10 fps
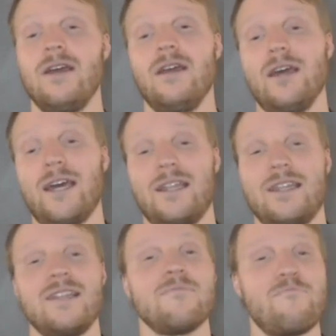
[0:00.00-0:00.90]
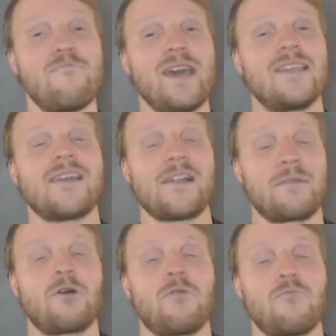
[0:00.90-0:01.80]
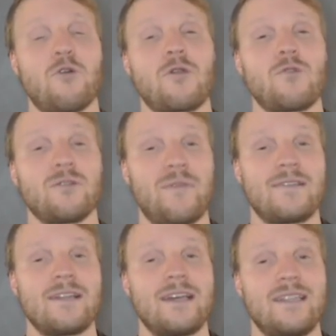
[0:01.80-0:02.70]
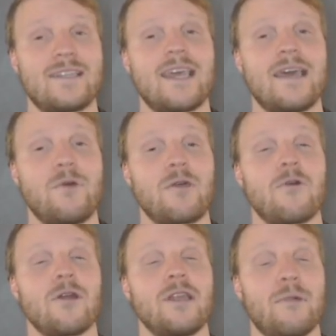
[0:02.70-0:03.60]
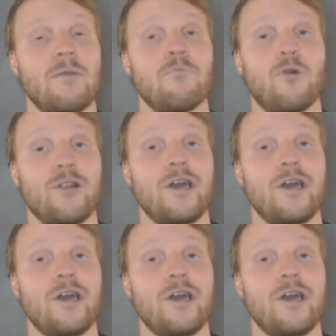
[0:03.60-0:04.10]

And the big selling point with Bowen was basically this game week where they play Burnley